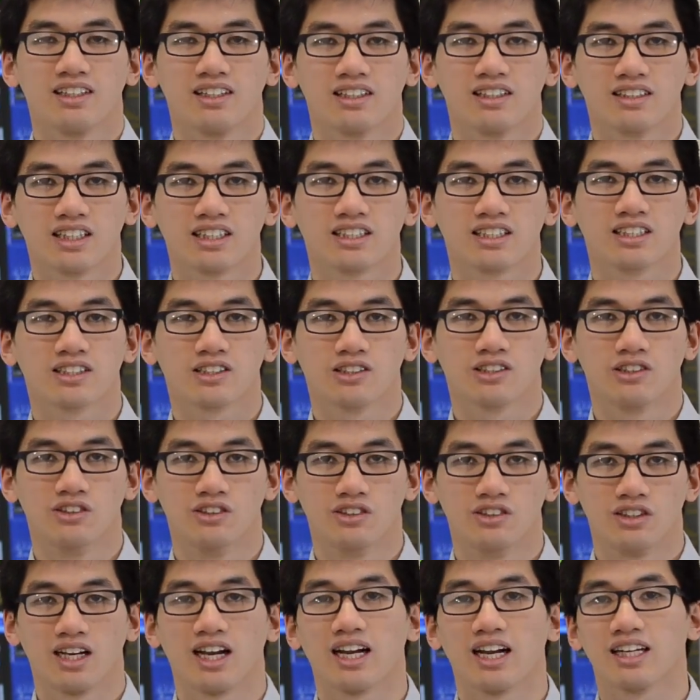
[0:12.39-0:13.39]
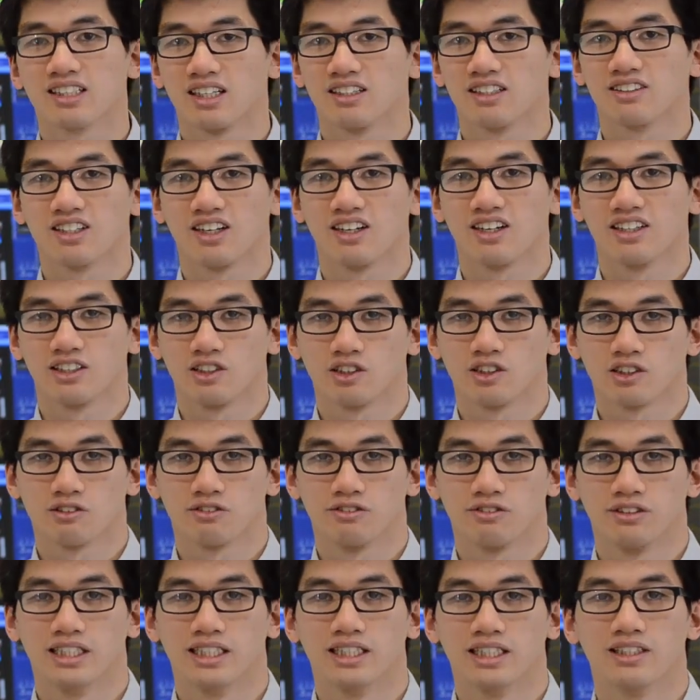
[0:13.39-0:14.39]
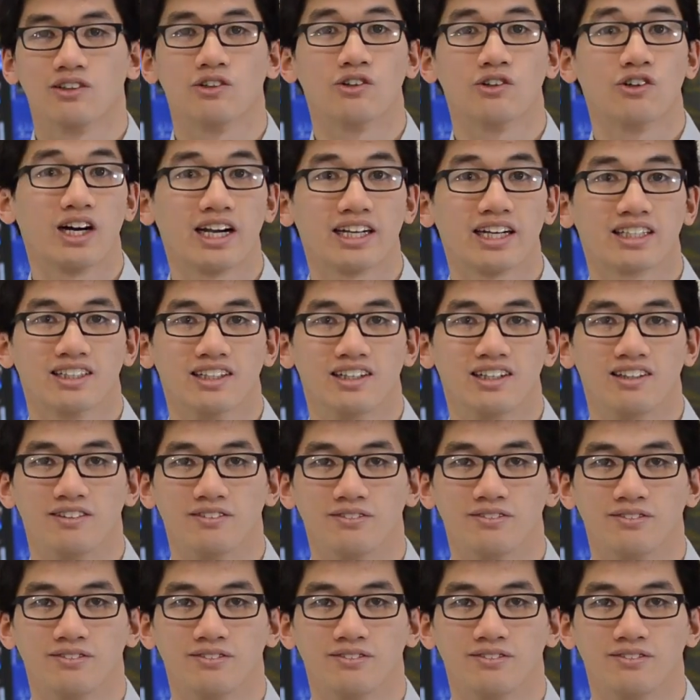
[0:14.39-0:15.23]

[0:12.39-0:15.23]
This is called echocardiography, or echo.